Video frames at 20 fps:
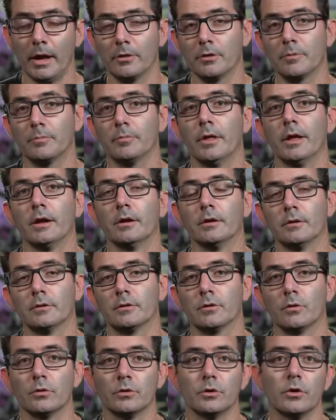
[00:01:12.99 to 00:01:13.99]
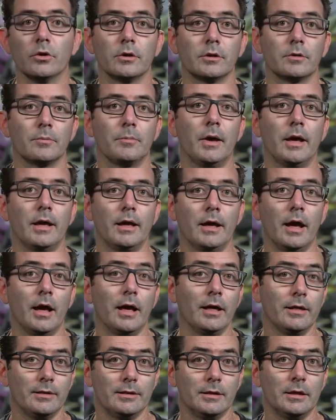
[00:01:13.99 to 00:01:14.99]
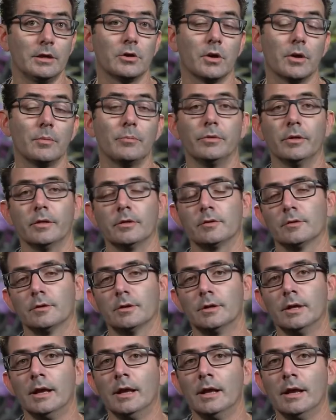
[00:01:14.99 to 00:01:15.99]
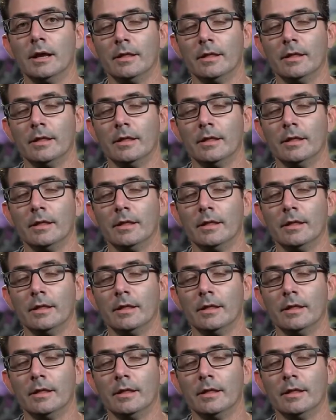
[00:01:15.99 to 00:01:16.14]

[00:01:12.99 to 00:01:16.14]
other players or noticed by us here at Blizzard,